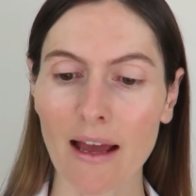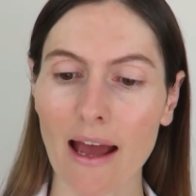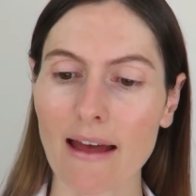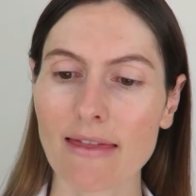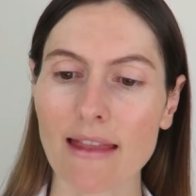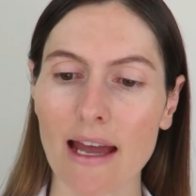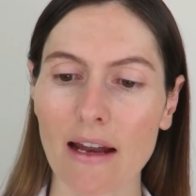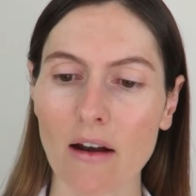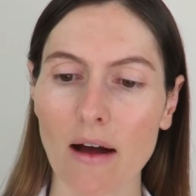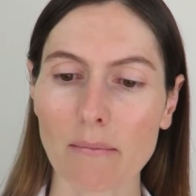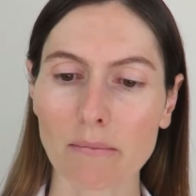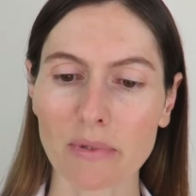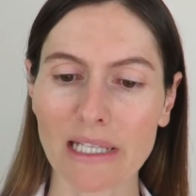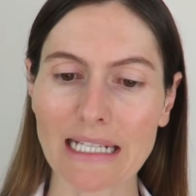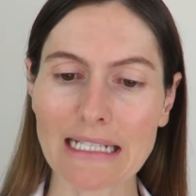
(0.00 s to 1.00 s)
and then
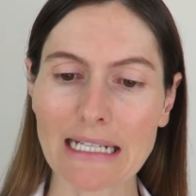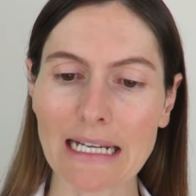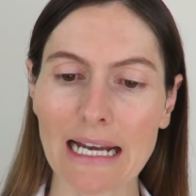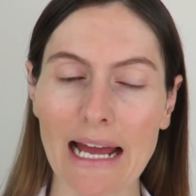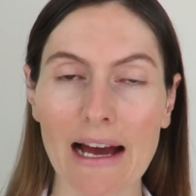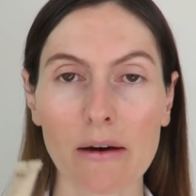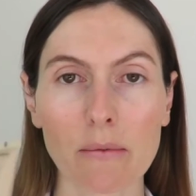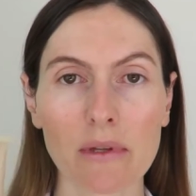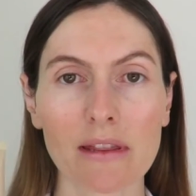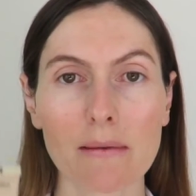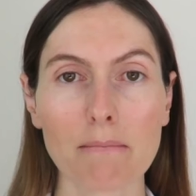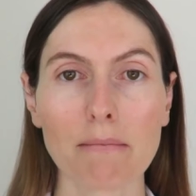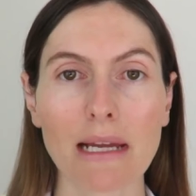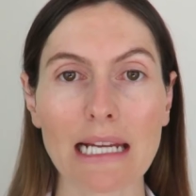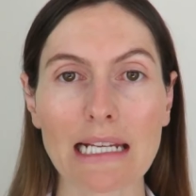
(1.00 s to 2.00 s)
I'm blending it out with
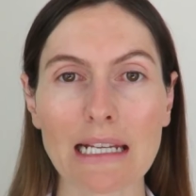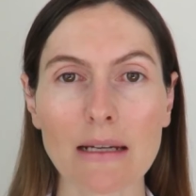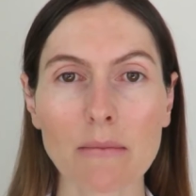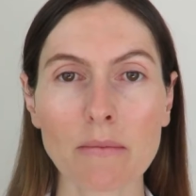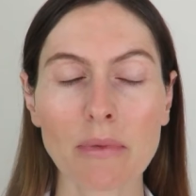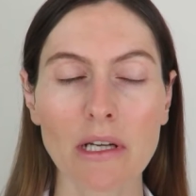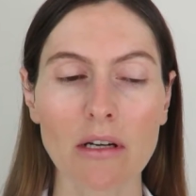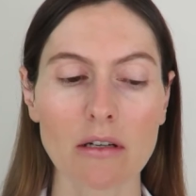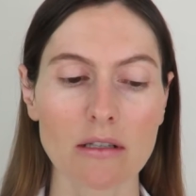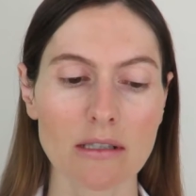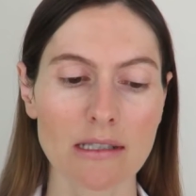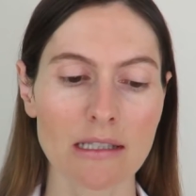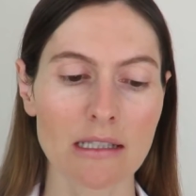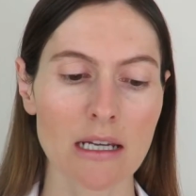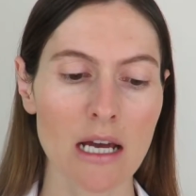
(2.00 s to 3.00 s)
the medium
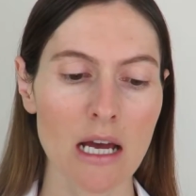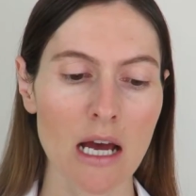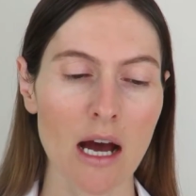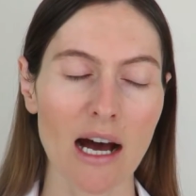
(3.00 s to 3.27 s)
because